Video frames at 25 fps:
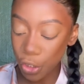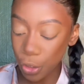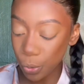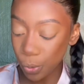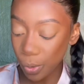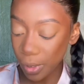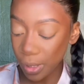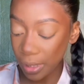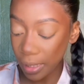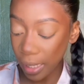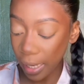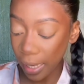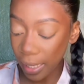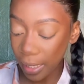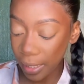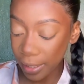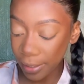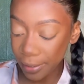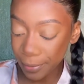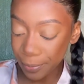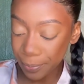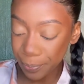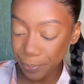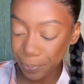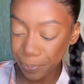with
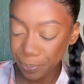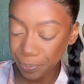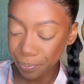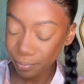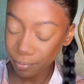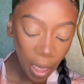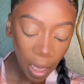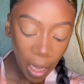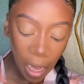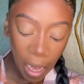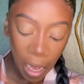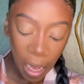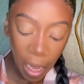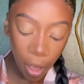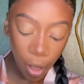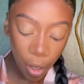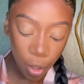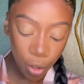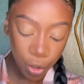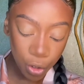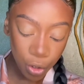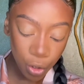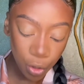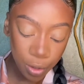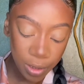dating, I
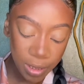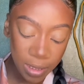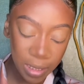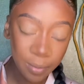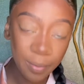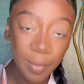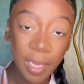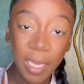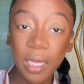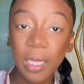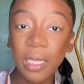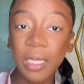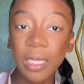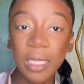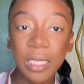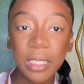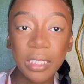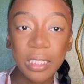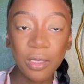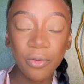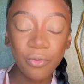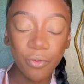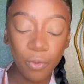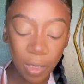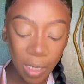also did make a list
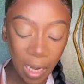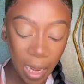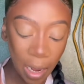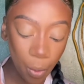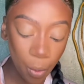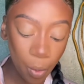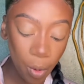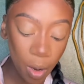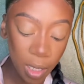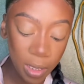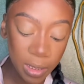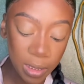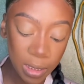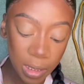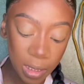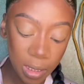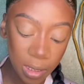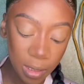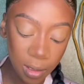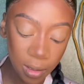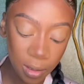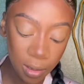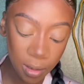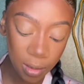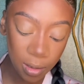of what I
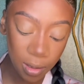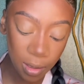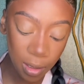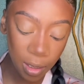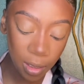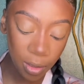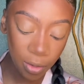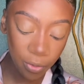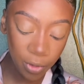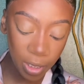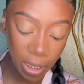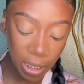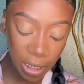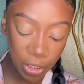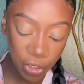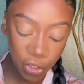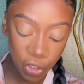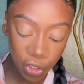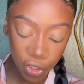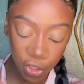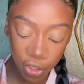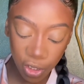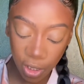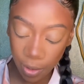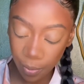wanted in a
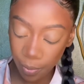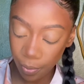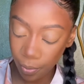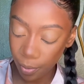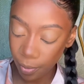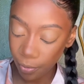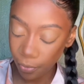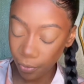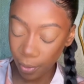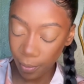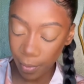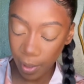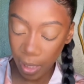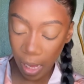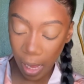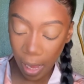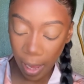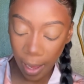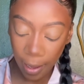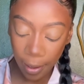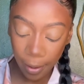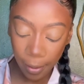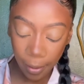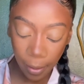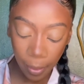relationship from a
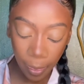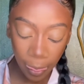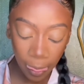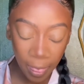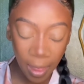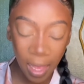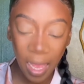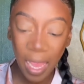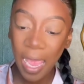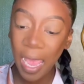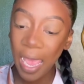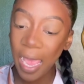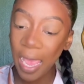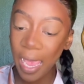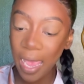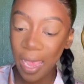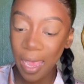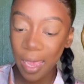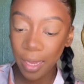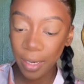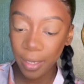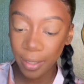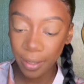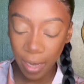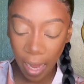guy,
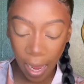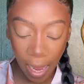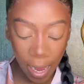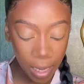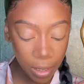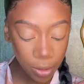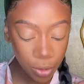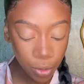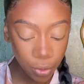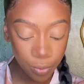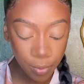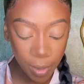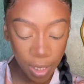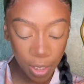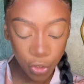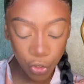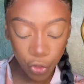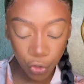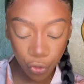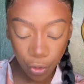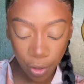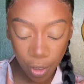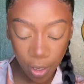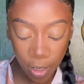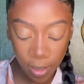and I had to make
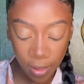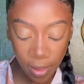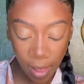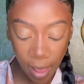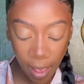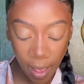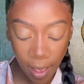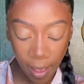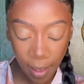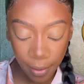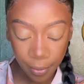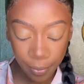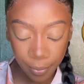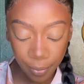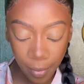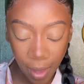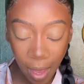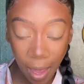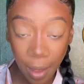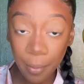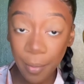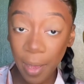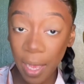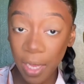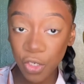sure that I
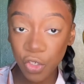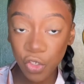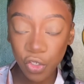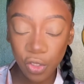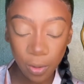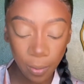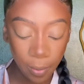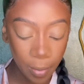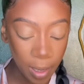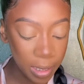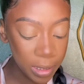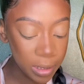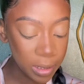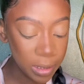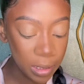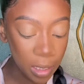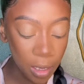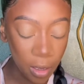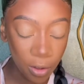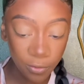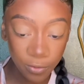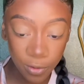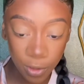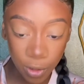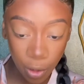matched them
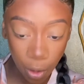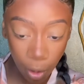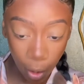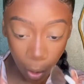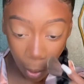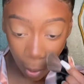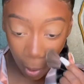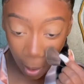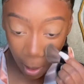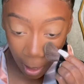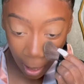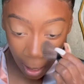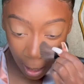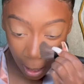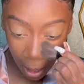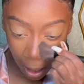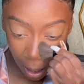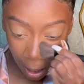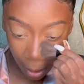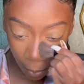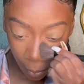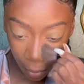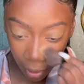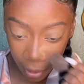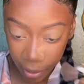myself. So
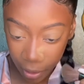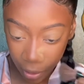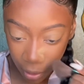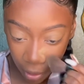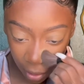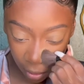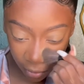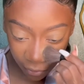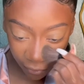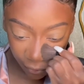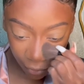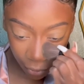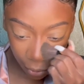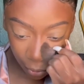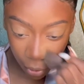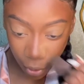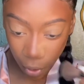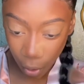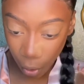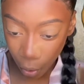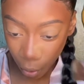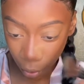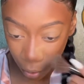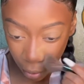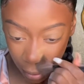I'm working on a few
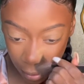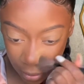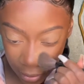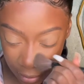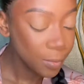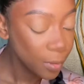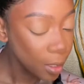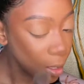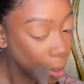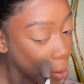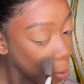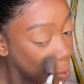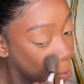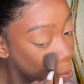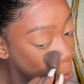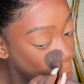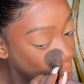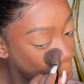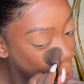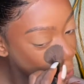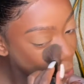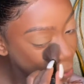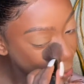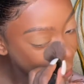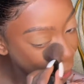goals. A
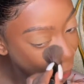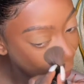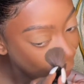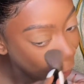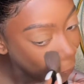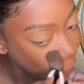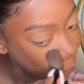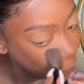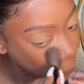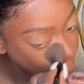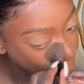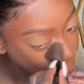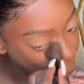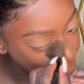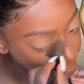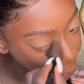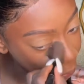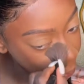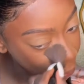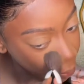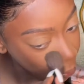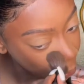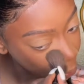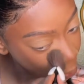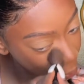goal that I've been
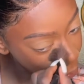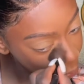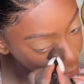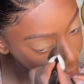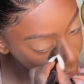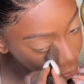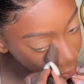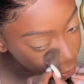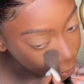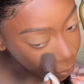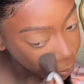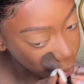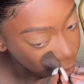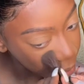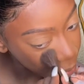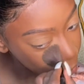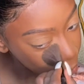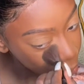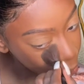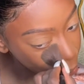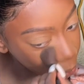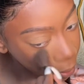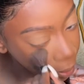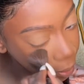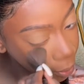working on and I've been
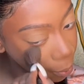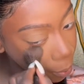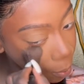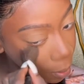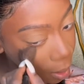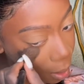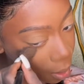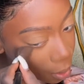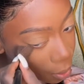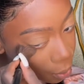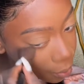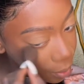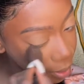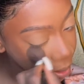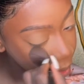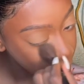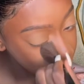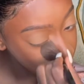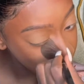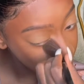doing well with